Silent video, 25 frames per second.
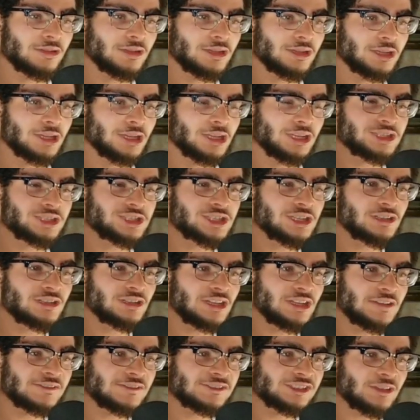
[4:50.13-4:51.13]
Did she
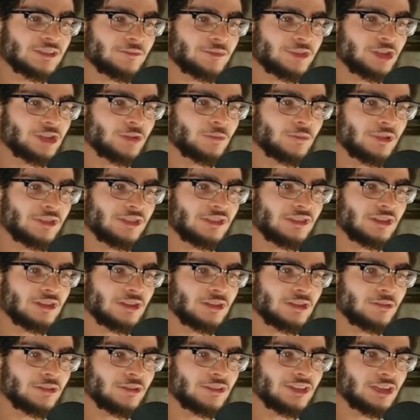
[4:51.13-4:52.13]
leave something with
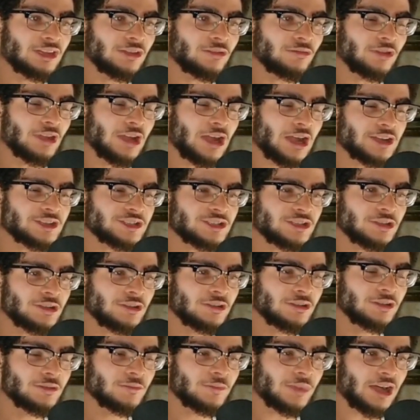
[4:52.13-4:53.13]
Inuyasha?
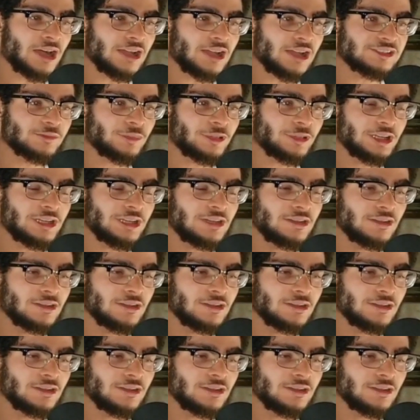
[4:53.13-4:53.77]
Possibly?